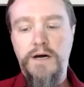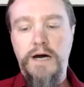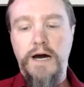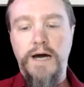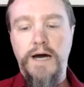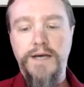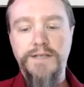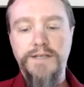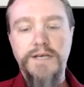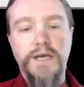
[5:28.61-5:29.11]

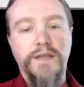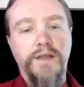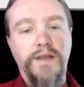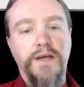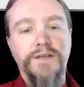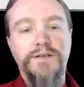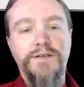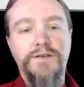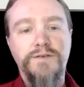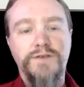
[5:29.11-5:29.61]
I take
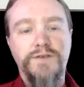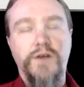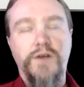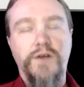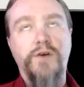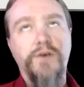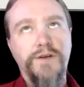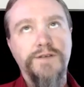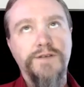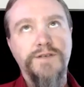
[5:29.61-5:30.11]
that
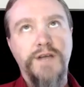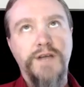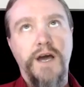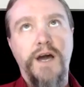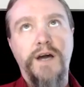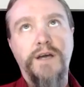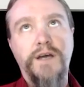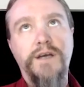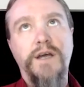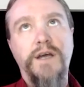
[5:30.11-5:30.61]
security
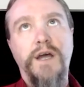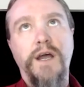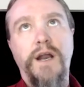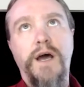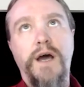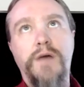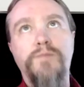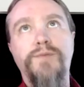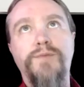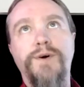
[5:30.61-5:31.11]
stack and
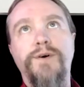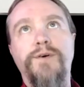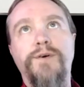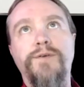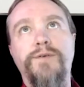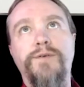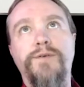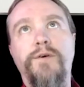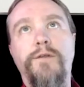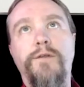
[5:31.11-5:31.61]
I build